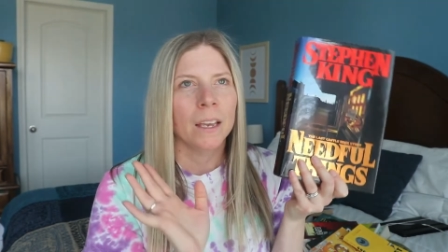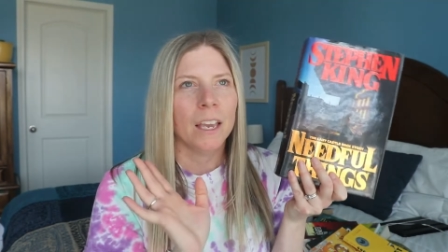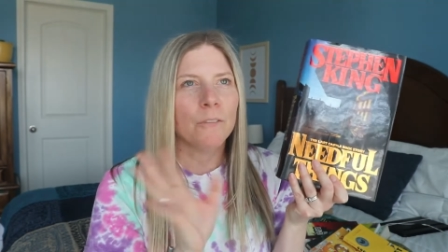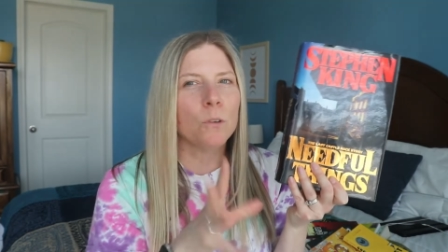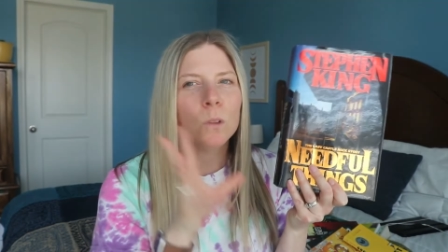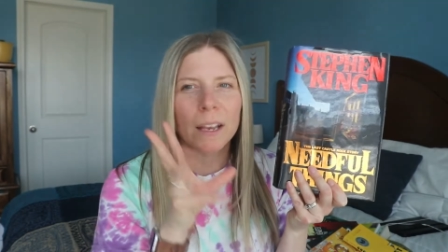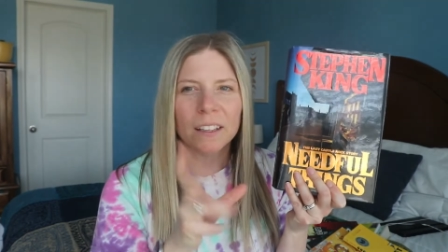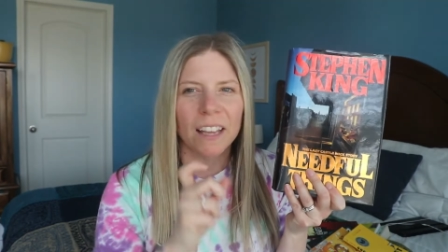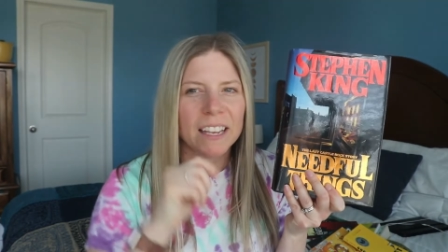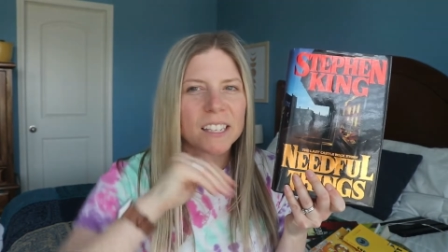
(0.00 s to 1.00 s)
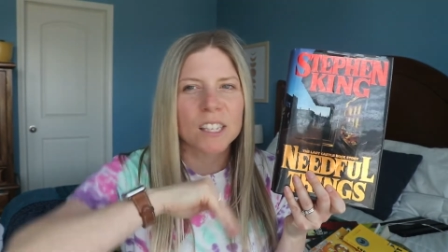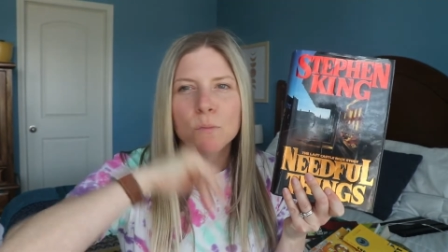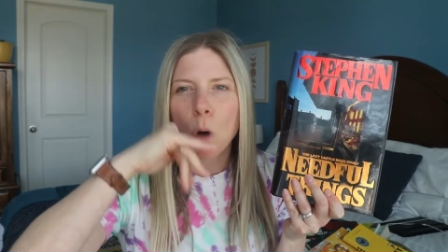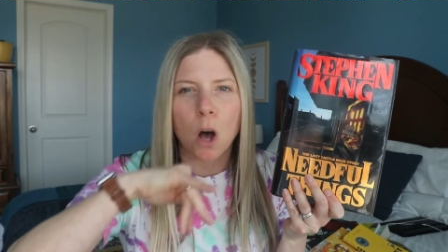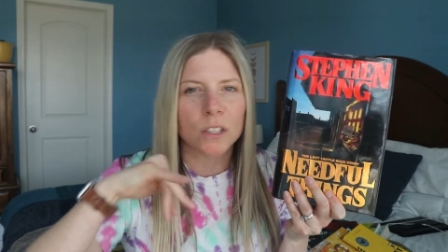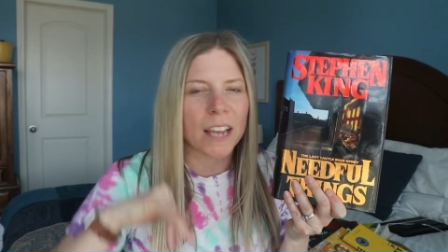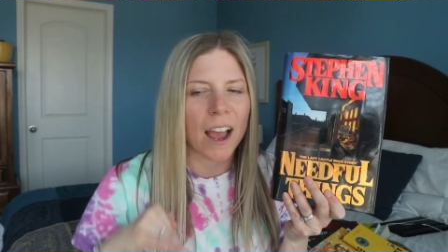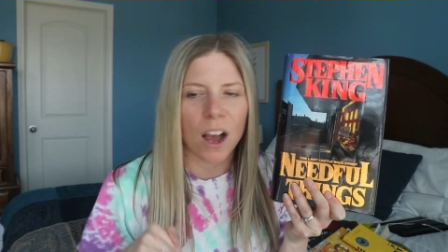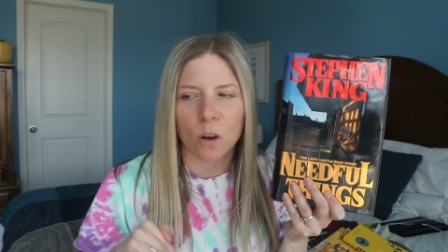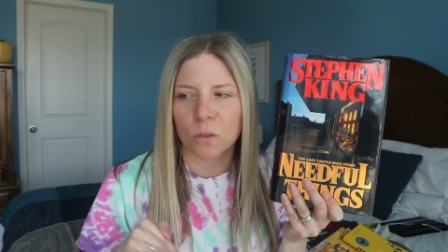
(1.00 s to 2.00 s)
if you like like small
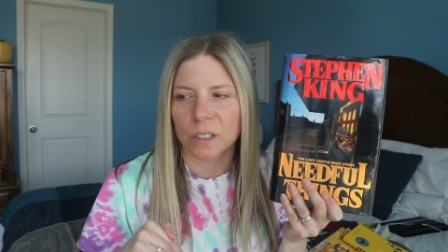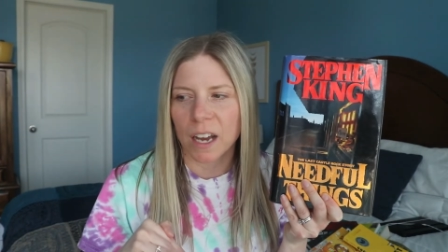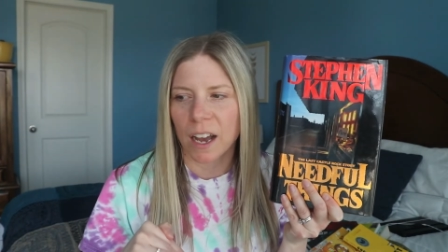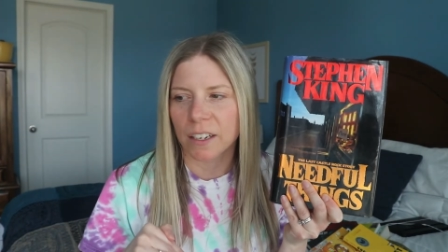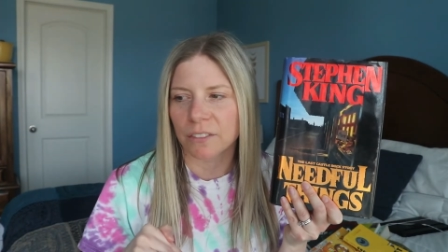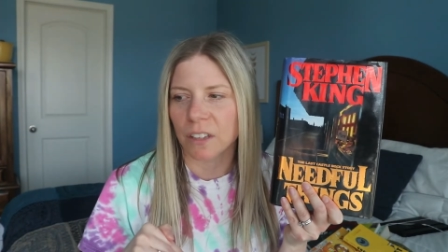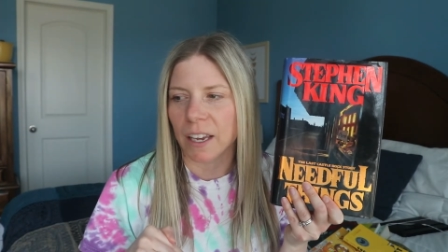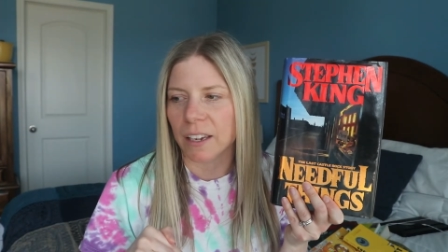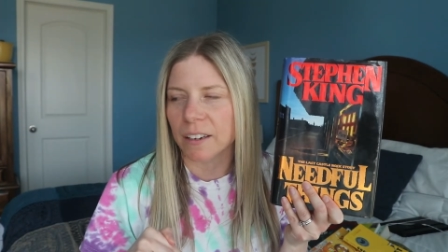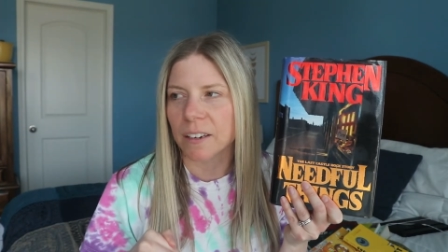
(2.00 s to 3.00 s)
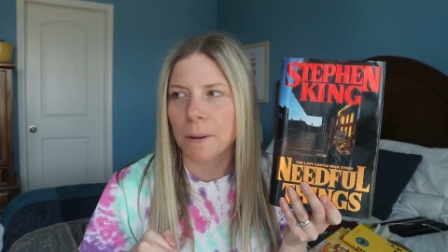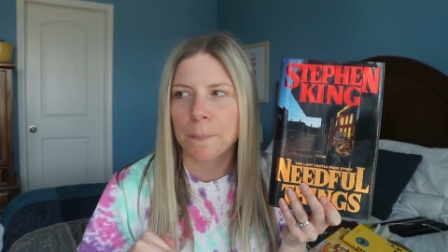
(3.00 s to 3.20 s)
town kind of like